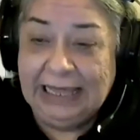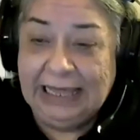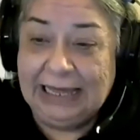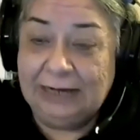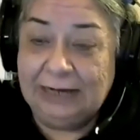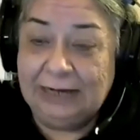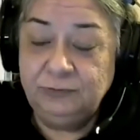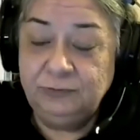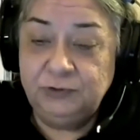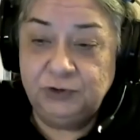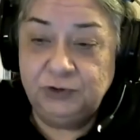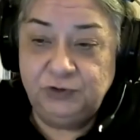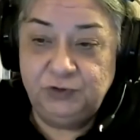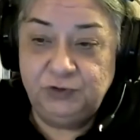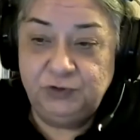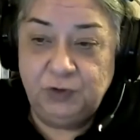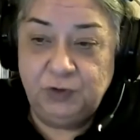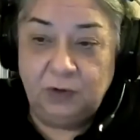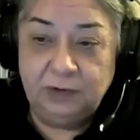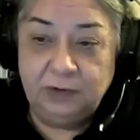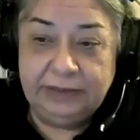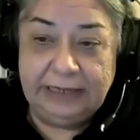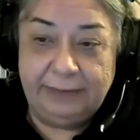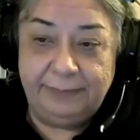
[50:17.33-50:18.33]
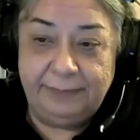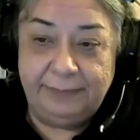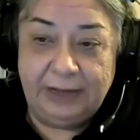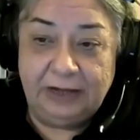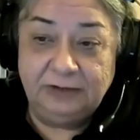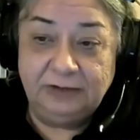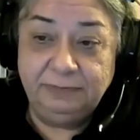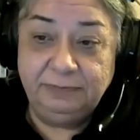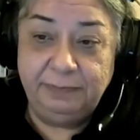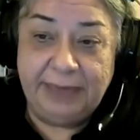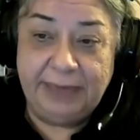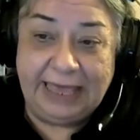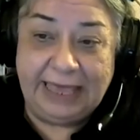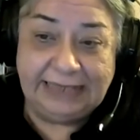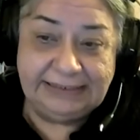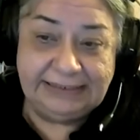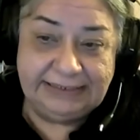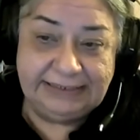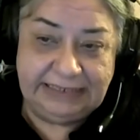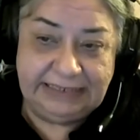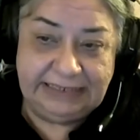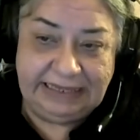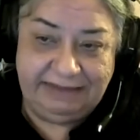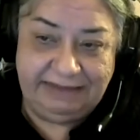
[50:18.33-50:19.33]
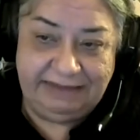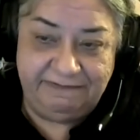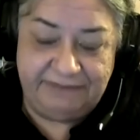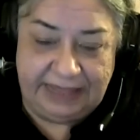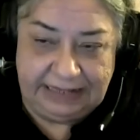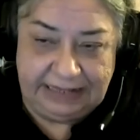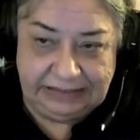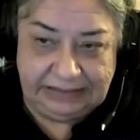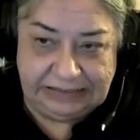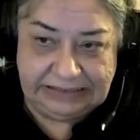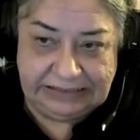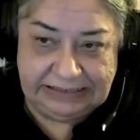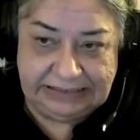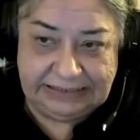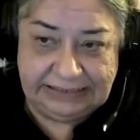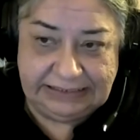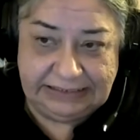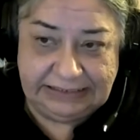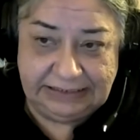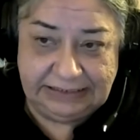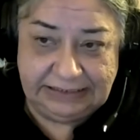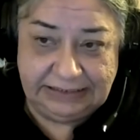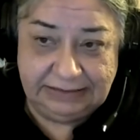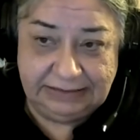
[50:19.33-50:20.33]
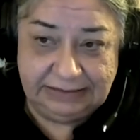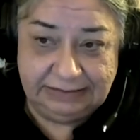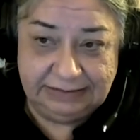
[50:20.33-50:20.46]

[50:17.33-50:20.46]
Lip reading: how to talk about past events.